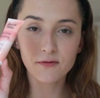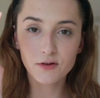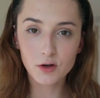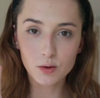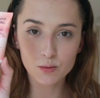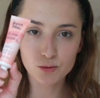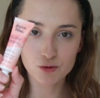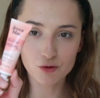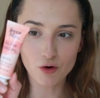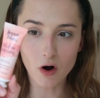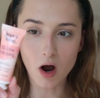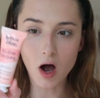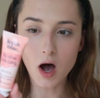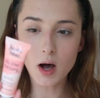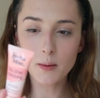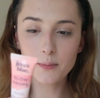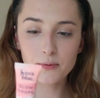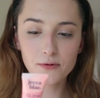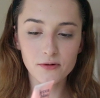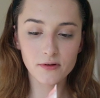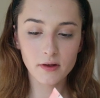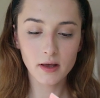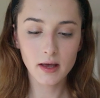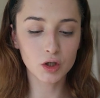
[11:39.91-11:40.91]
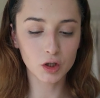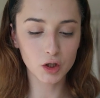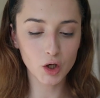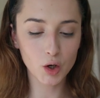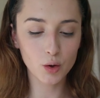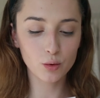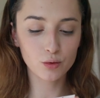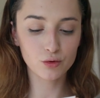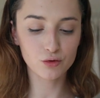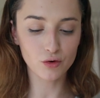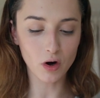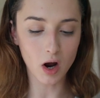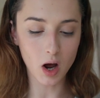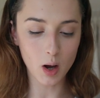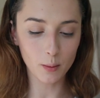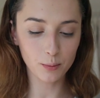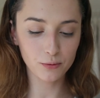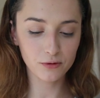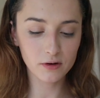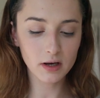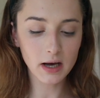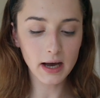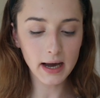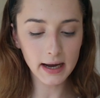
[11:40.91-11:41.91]
A few drops, glow
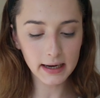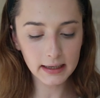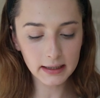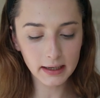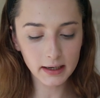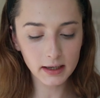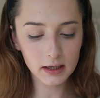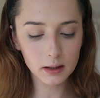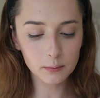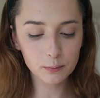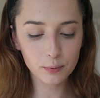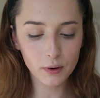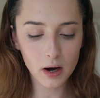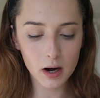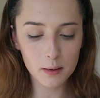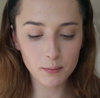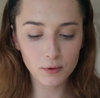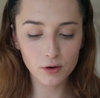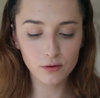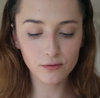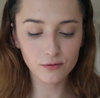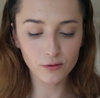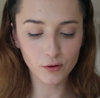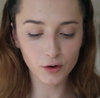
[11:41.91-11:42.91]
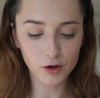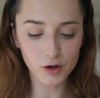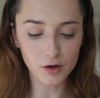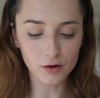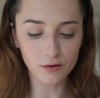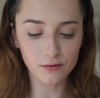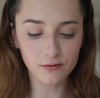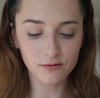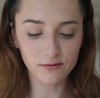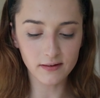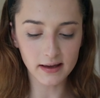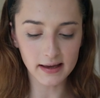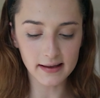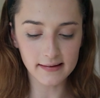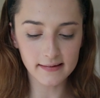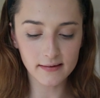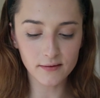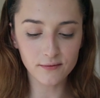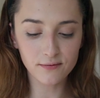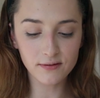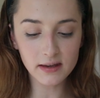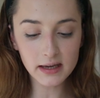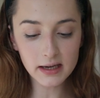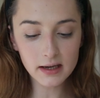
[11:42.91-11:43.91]
drops, highlighting primer for your face.
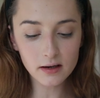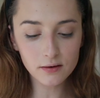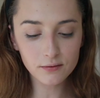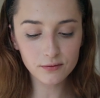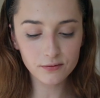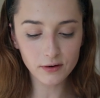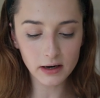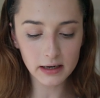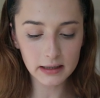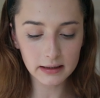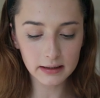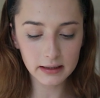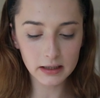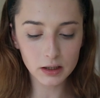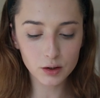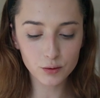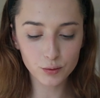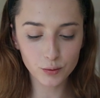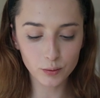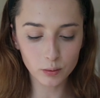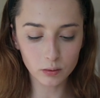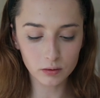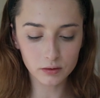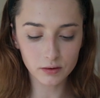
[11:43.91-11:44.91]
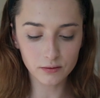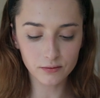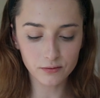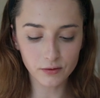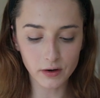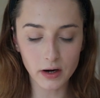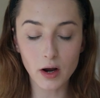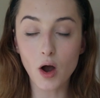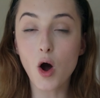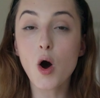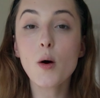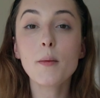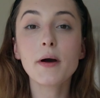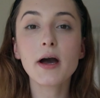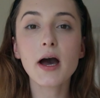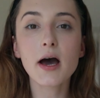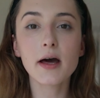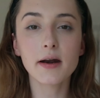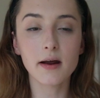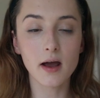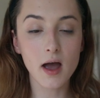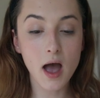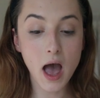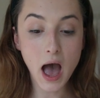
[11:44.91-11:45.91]
Vegan friendly, cruelty free. Oh my
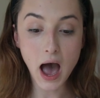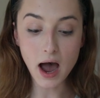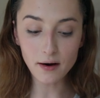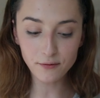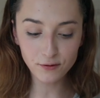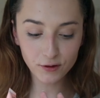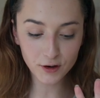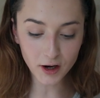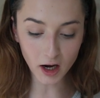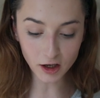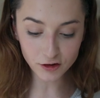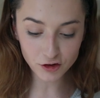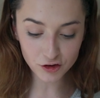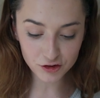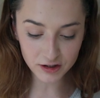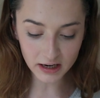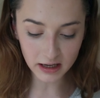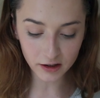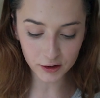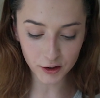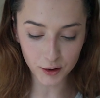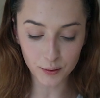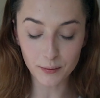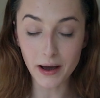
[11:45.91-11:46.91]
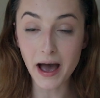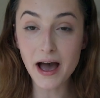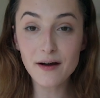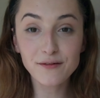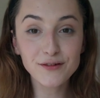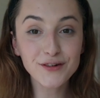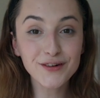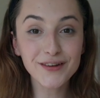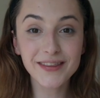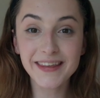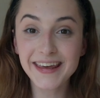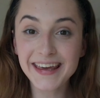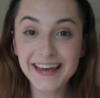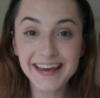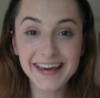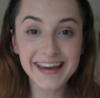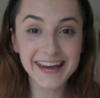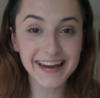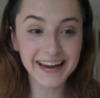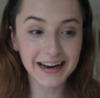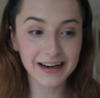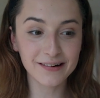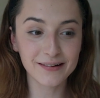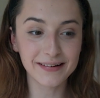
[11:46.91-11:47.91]
god, I forgot to tell you, everything
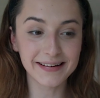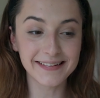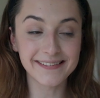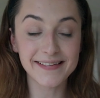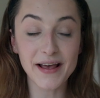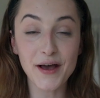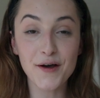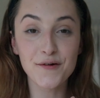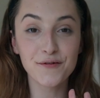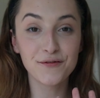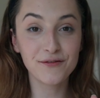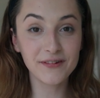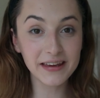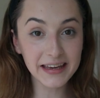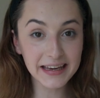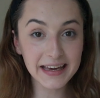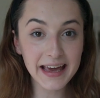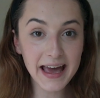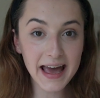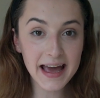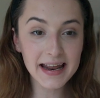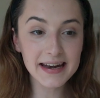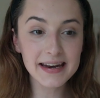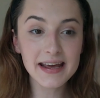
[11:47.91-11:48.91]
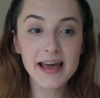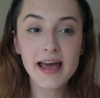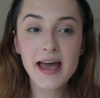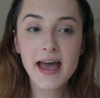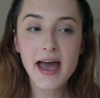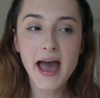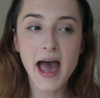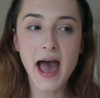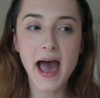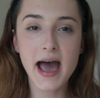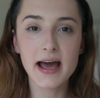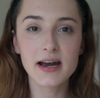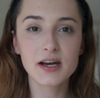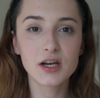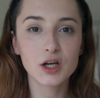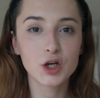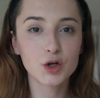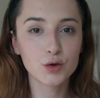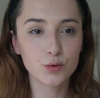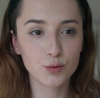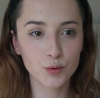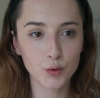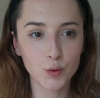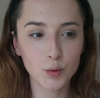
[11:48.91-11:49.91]
here is vegan and
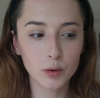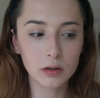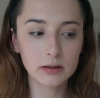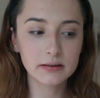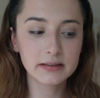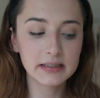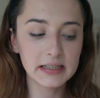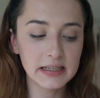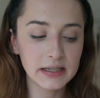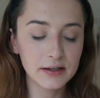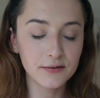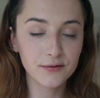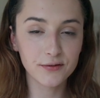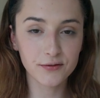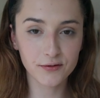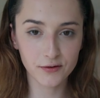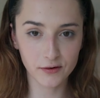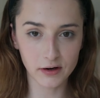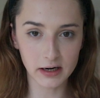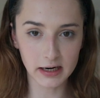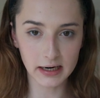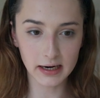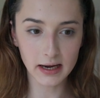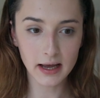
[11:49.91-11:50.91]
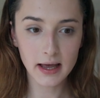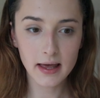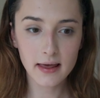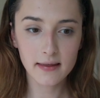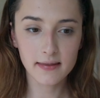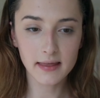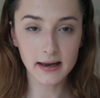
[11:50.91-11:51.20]
cruelty free.